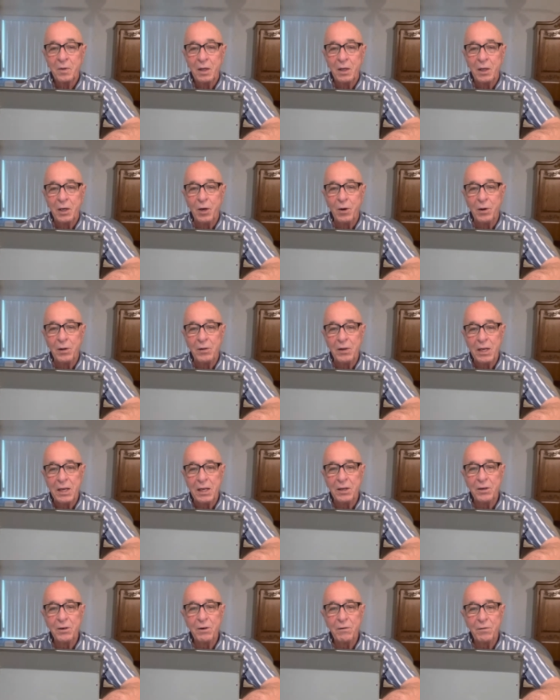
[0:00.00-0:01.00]
You know, in the
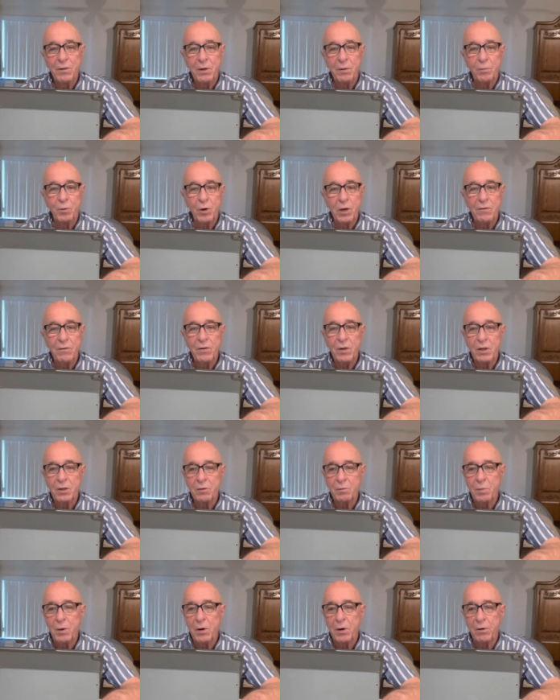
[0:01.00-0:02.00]
end of the previous
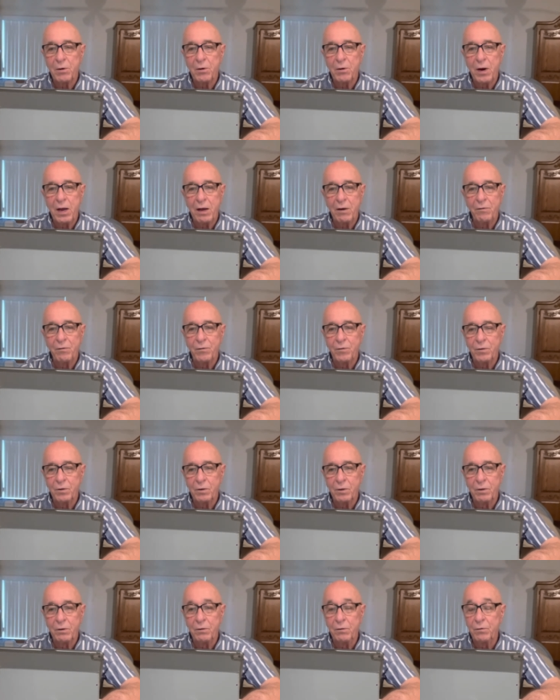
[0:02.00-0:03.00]
paragraph,
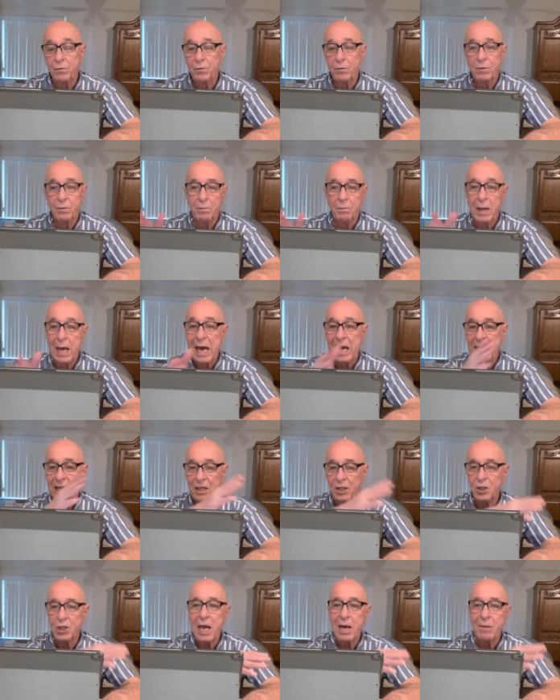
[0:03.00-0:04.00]
back
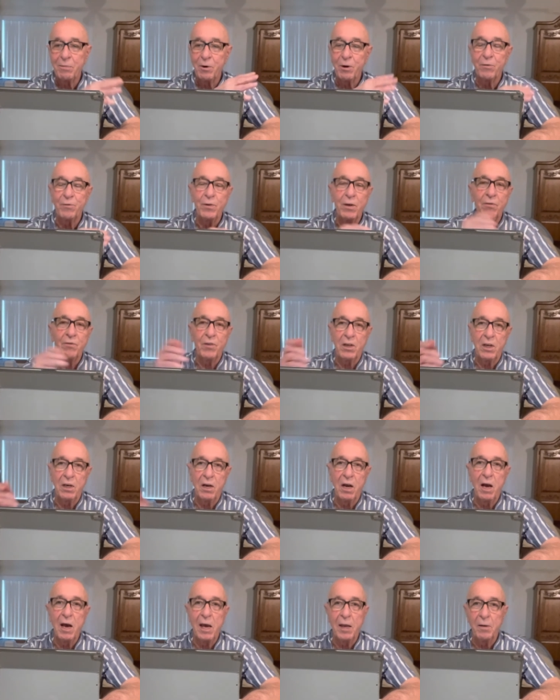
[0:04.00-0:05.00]
in chapter
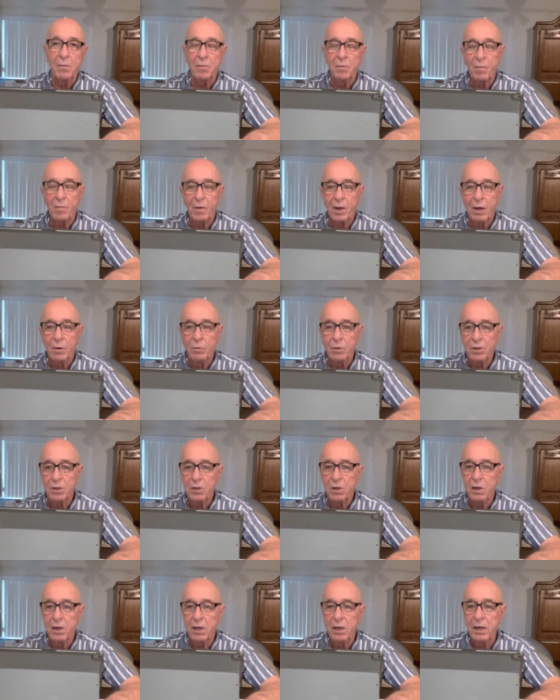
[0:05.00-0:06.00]
59 that we
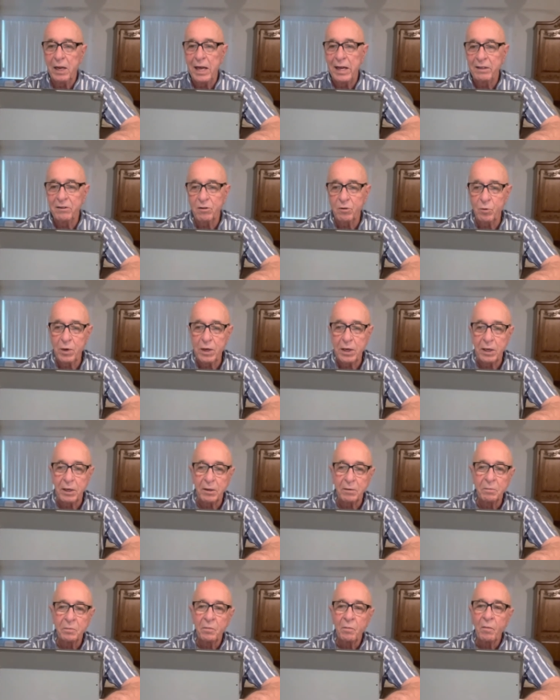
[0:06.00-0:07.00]
studied last week,
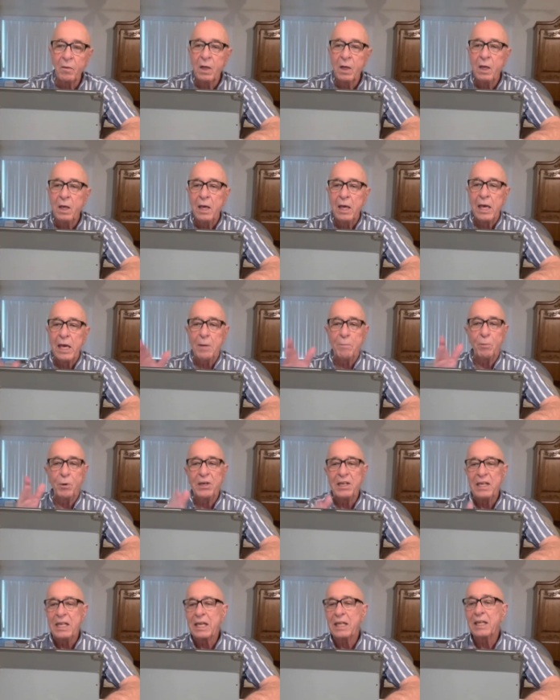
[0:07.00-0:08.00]
it
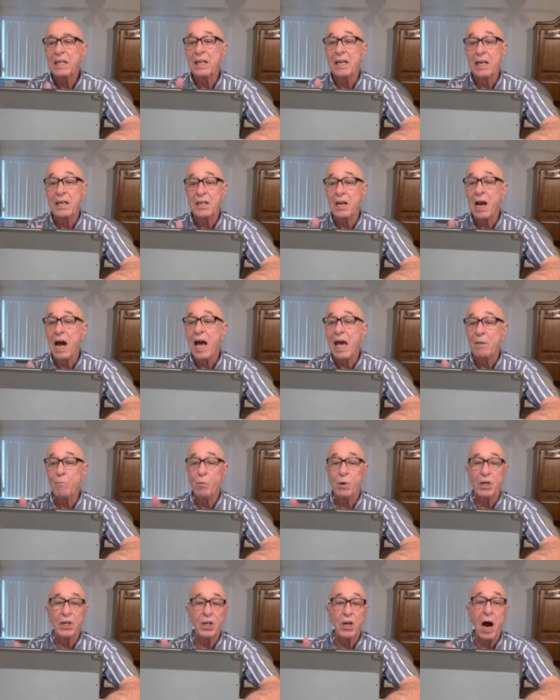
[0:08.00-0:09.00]
predicted a time
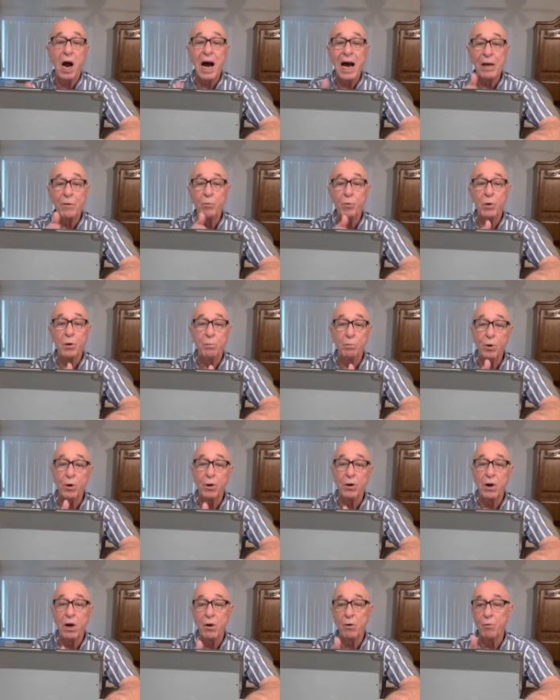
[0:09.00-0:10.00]
when God would
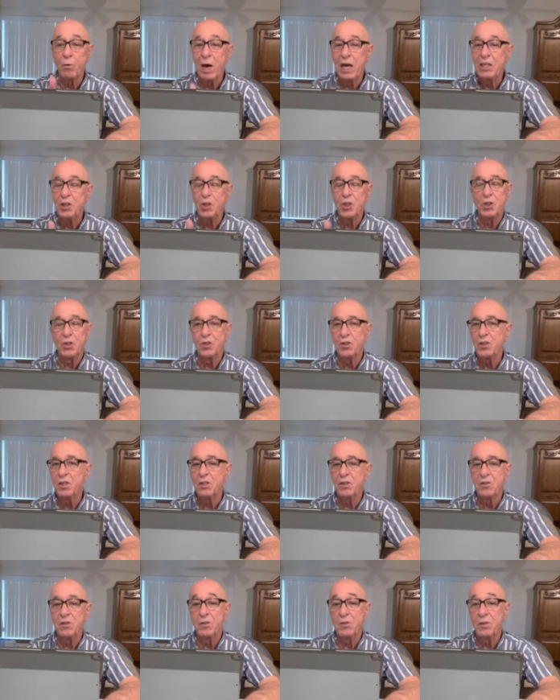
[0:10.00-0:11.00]
put on
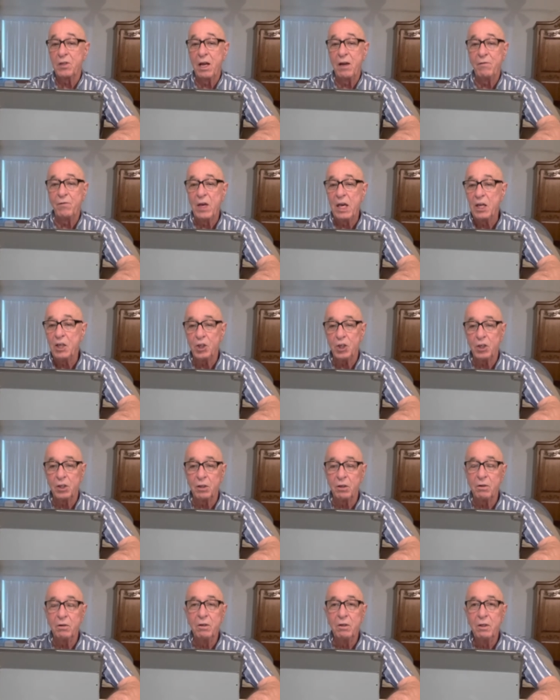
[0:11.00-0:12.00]
righteousness and
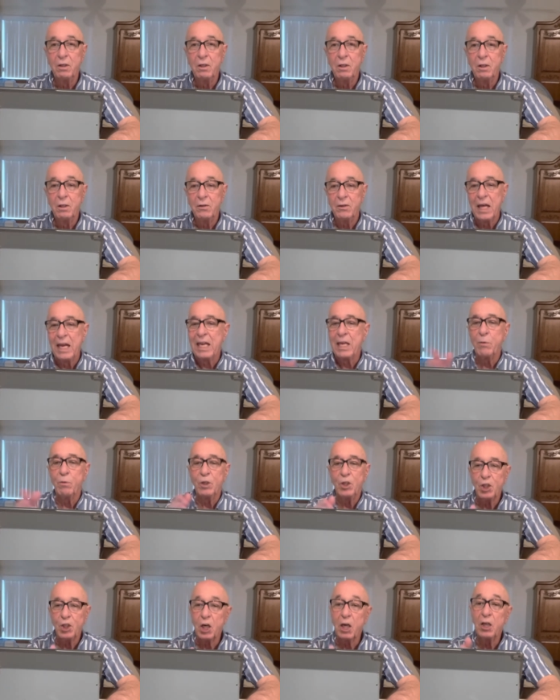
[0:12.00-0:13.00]
salvation that he
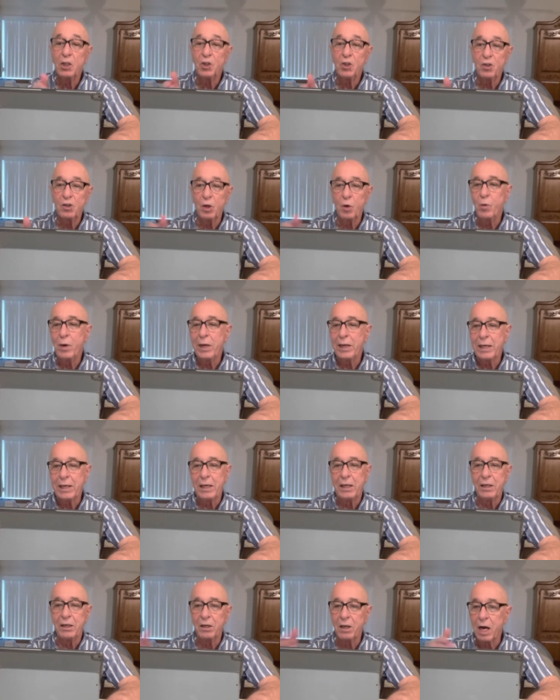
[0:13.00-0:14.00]
would judge the
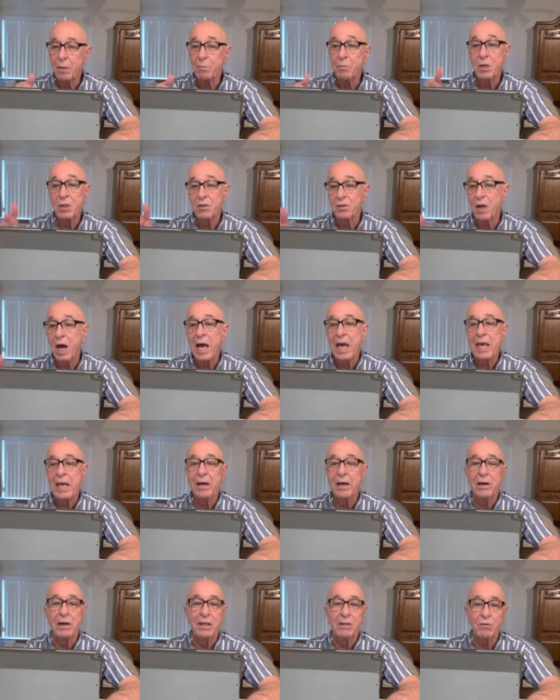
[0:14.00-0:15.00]
wicked, come to
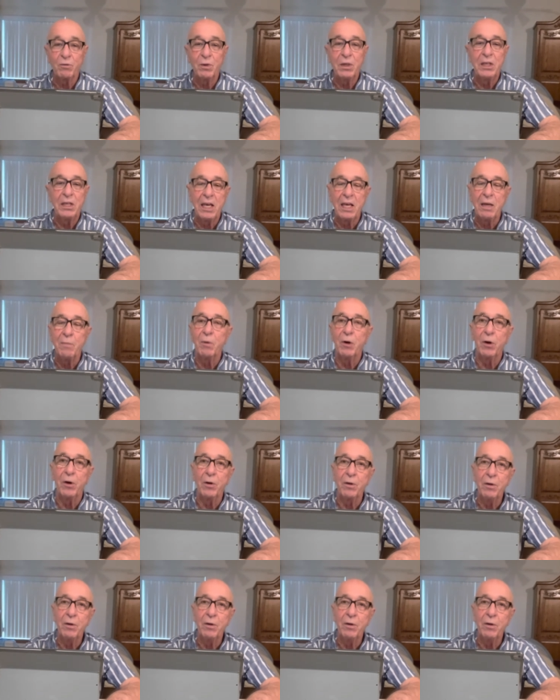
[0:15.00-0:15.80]
Zion as Redeemer,